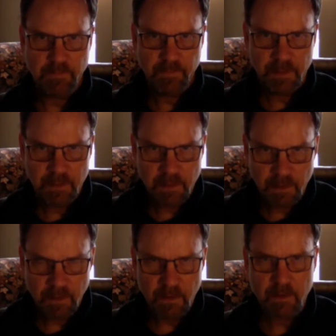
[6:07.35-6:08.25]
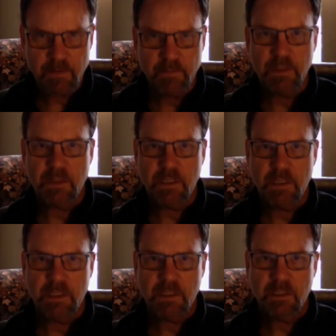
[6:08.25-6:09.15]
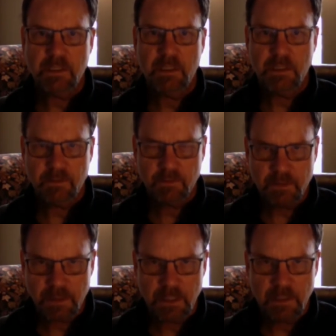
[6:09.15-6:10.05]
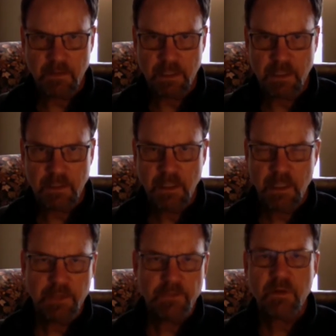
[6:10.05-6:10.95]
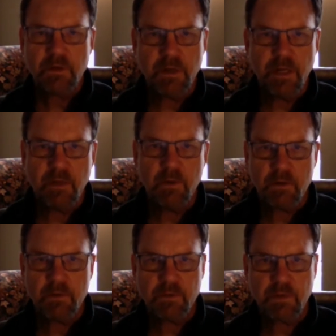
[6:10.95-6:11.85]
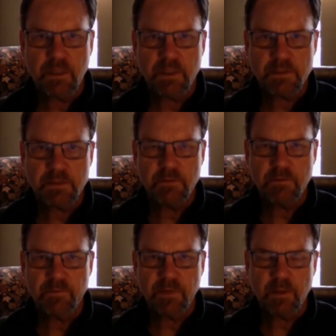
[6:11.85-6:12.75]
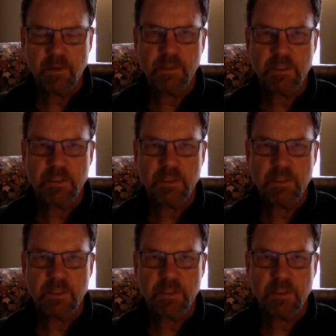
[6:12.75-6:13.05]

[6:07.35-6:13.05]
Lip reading: in her community and throughout the county and throughout her network with regard to fellow police